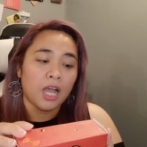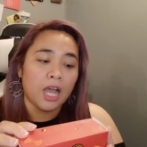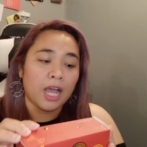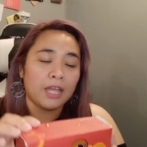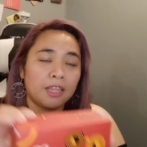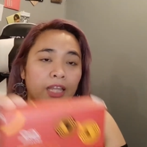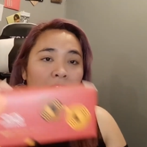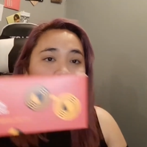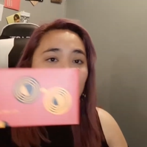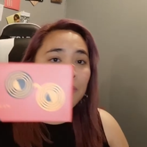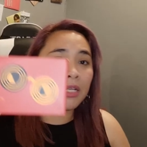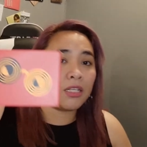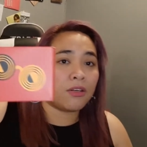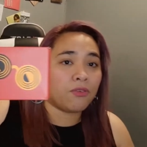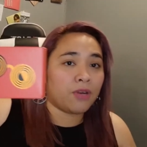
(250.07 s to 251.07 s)
I think I'm
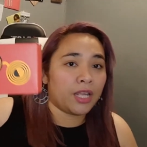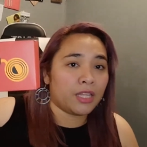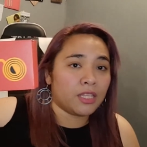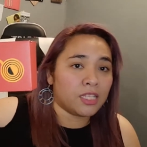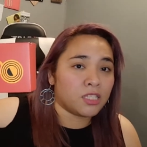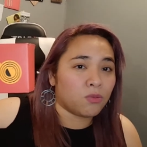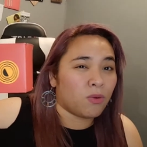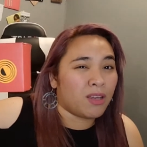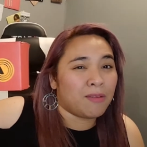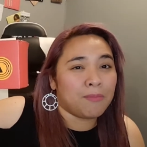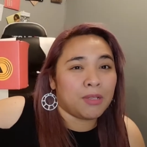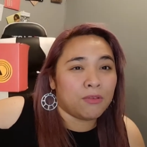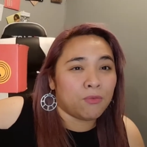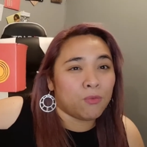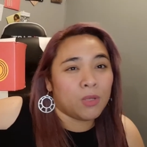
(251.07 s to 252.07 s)
gonna rate this one
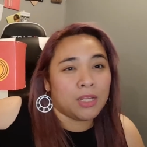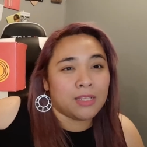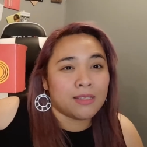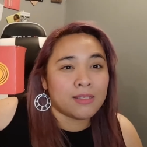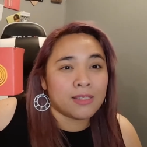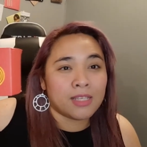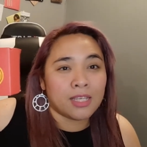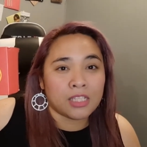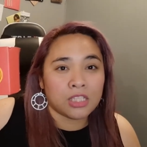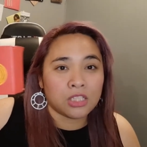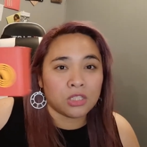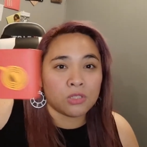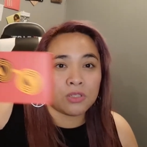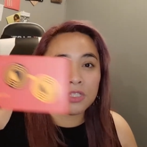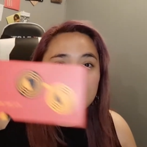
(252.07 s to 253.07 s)
between 6
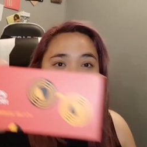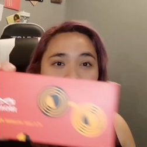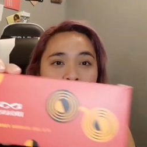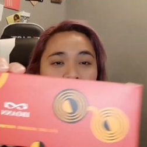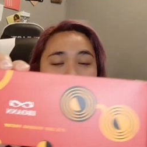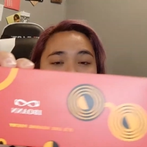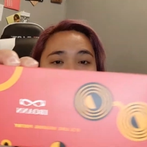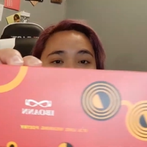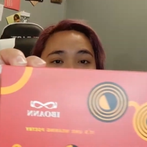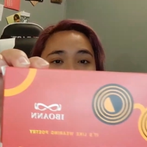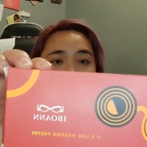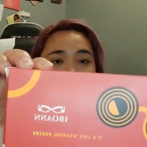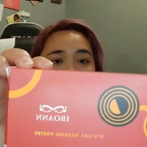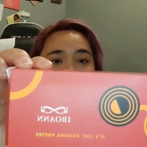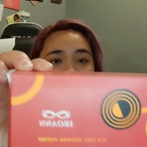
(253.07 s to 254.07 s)
to
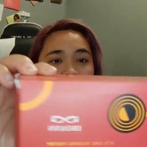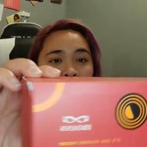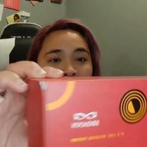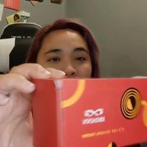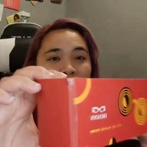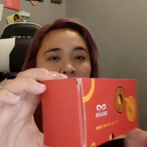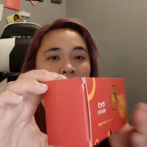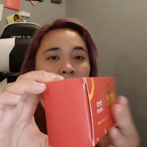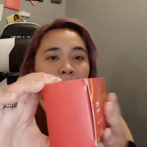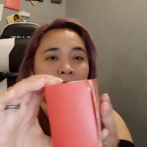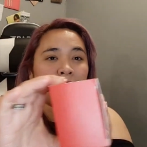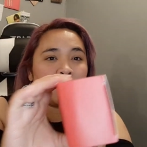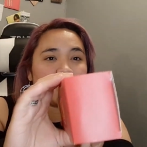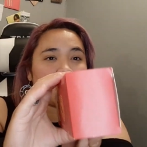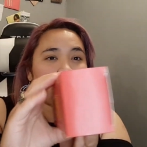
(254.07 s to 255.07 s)
7. It's just
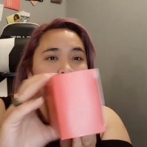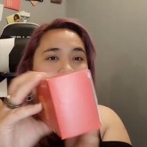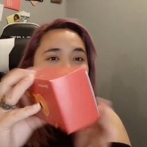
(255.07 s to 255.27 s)
because I was